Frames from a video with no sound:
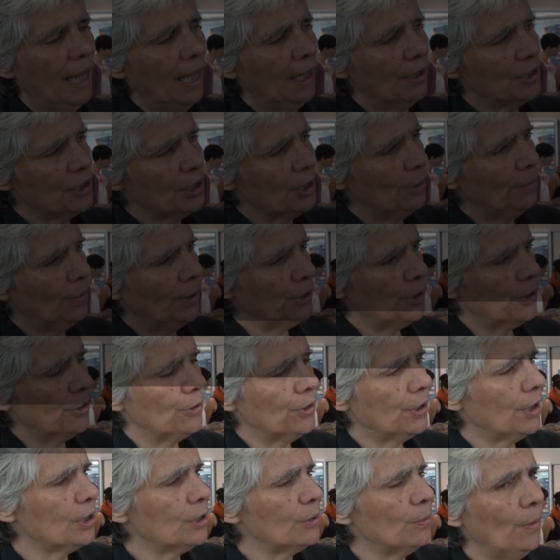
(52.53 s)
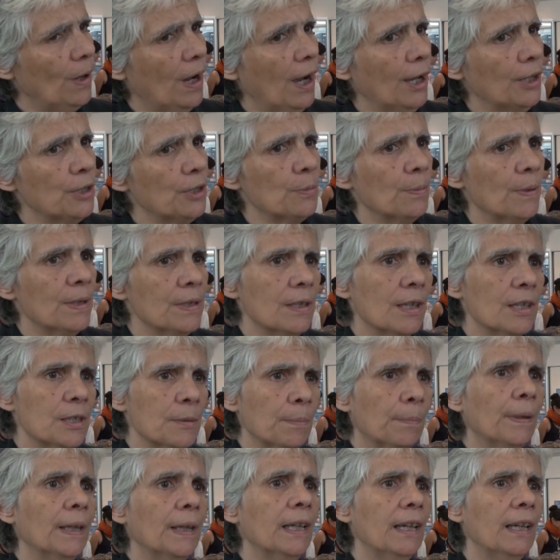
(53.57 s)
And so what you just watched was
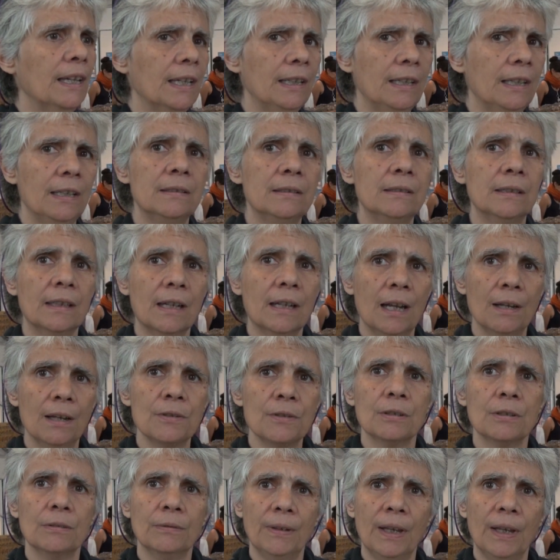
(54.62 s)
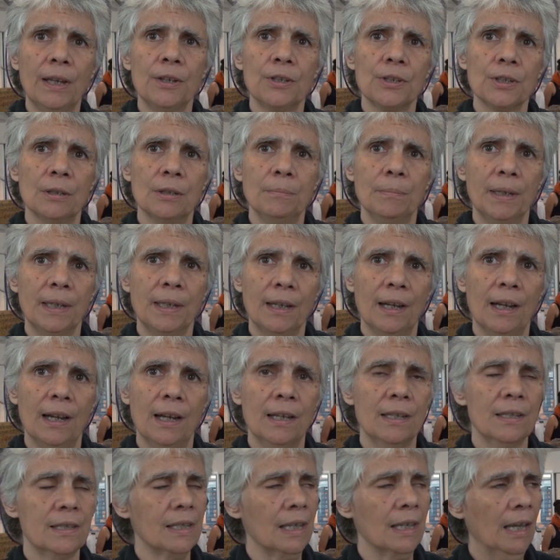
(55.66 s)
us bringing it into conservation,
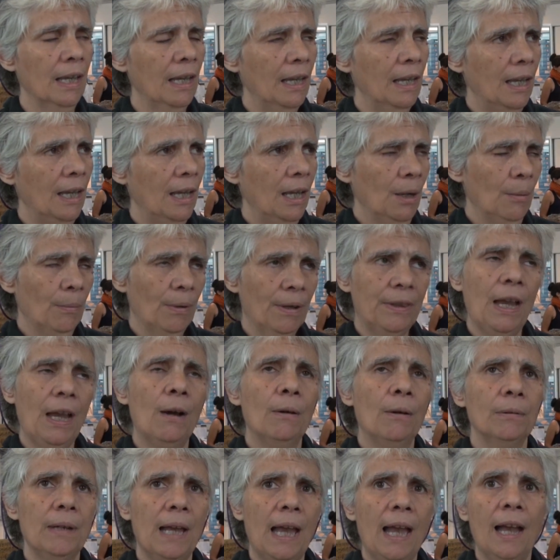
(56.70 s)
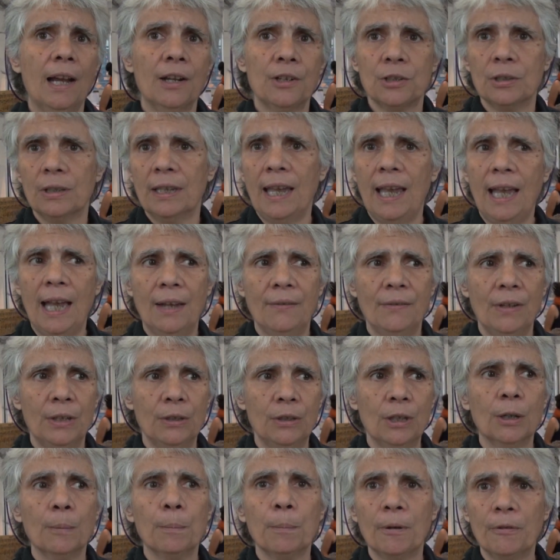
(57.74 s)
because without actually
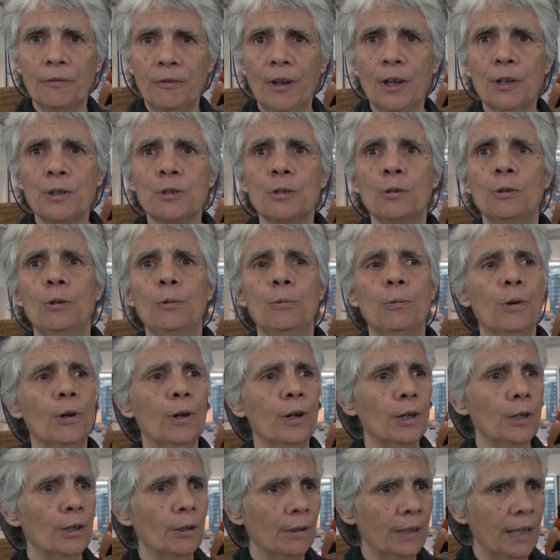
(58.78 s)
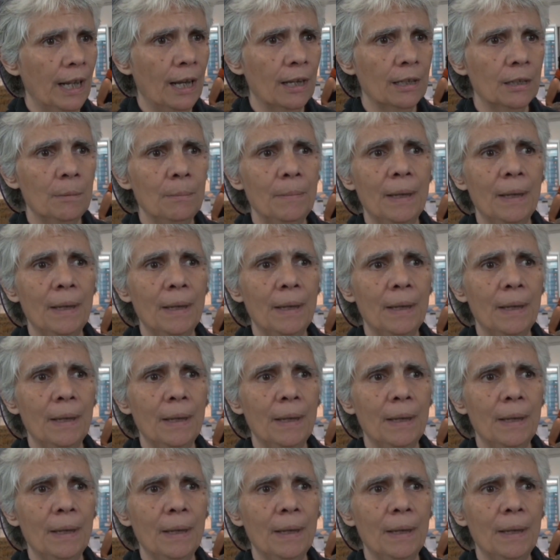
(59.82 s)
having their professional word on how to